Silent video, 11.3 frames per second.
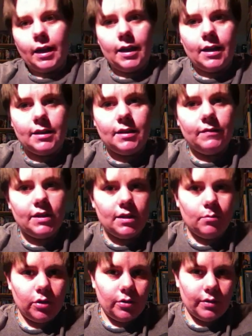a
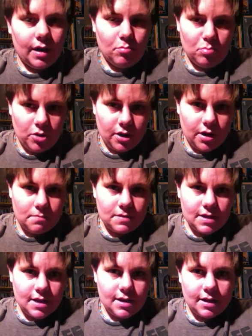DVD Blu-ray book
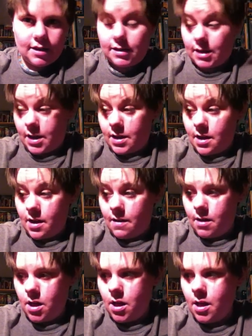update, because
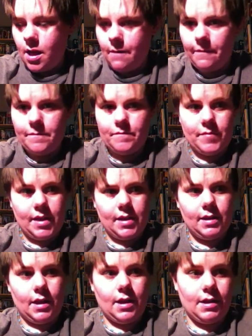I
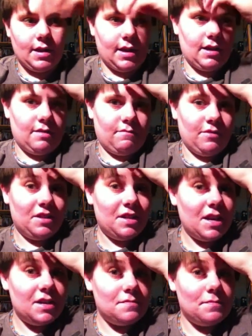got a really
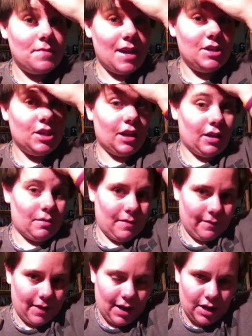nice paycheck, like
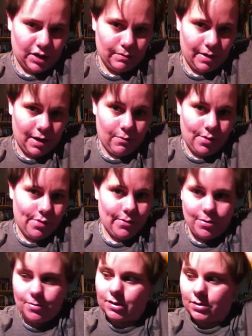my vacation pay went
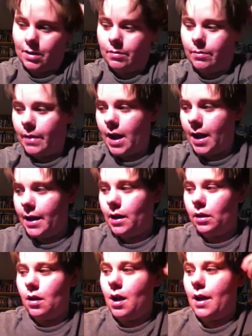through, so I've been buying
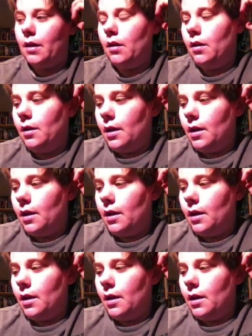a lot.